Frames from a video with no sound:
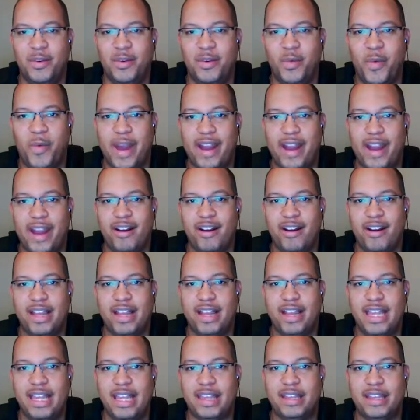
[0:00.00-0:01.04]

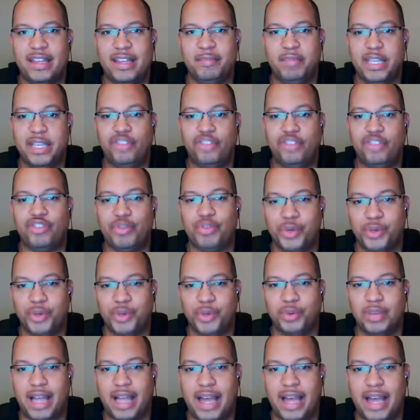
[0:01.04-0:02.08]
where it can be
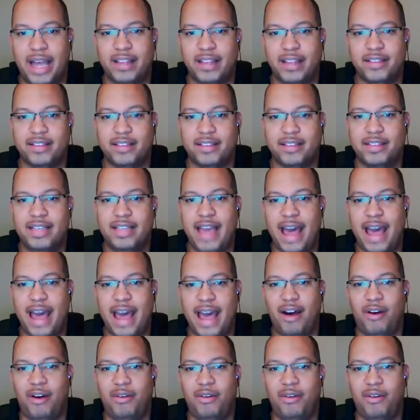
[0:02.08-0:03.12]
true, like see
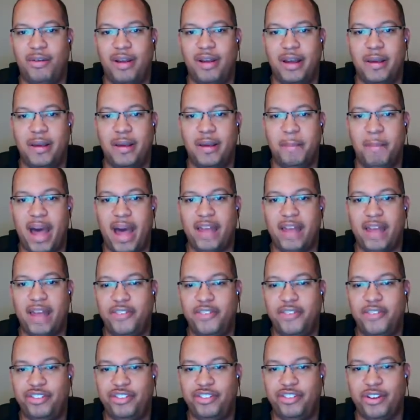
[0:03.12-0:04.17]
how Mike
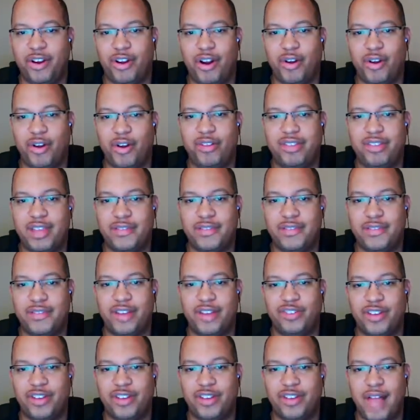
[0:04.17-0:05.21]
Fisher earned
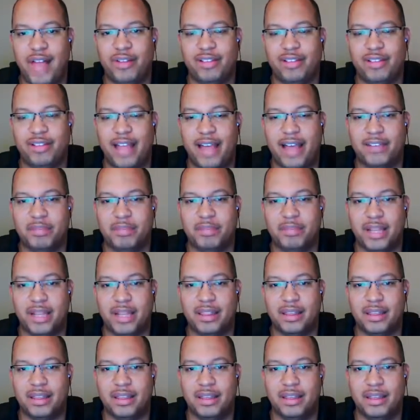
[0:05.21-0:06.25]
$700 last month